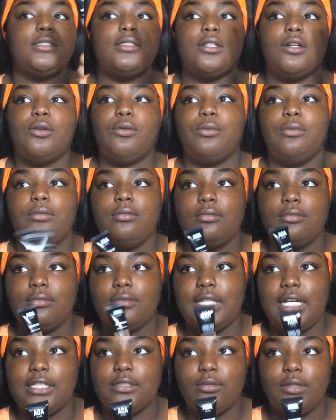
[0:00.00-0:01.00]
So
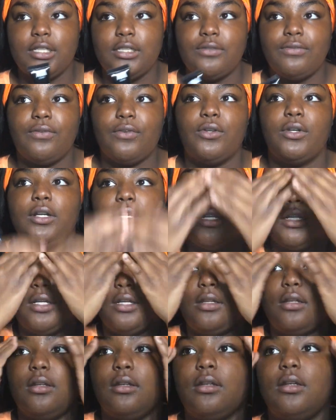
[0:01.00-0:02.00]
that's what it's for.
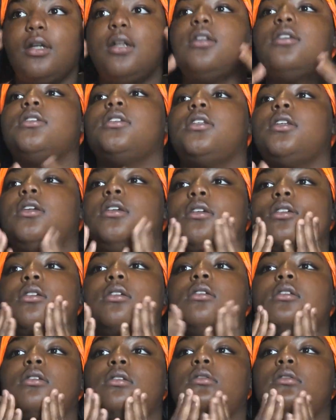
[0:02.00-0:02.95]
And honestly,